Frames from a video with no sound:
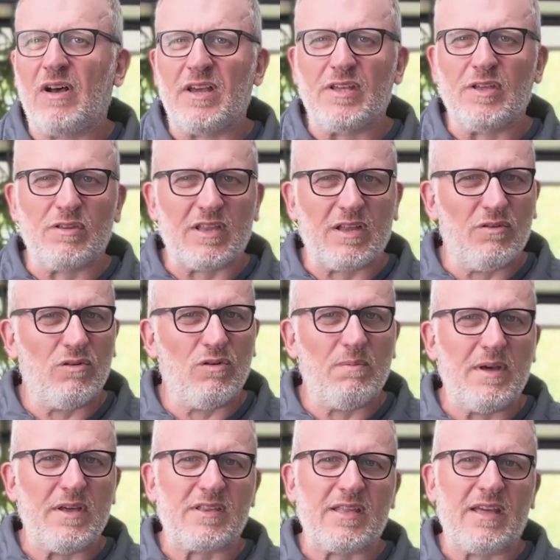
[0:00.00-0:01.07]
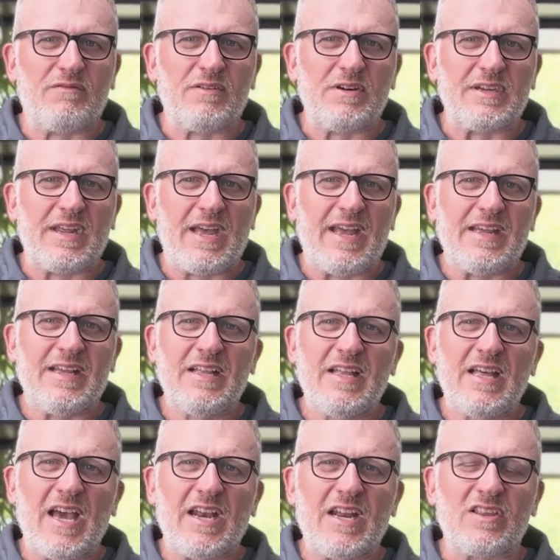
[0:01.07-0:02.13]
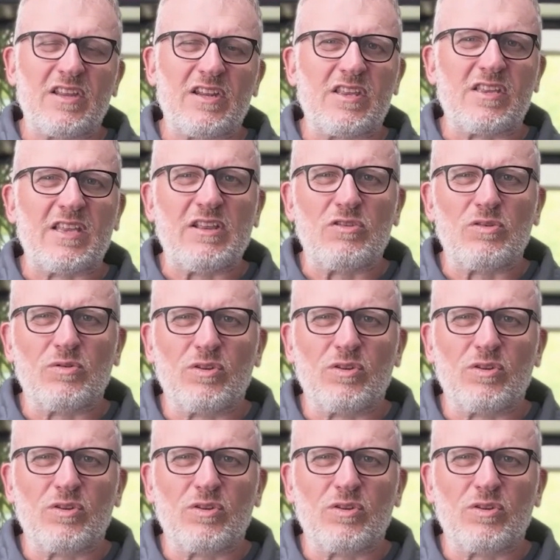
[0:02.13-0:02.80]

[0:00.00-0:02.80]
I use it almost every day, and it's an essential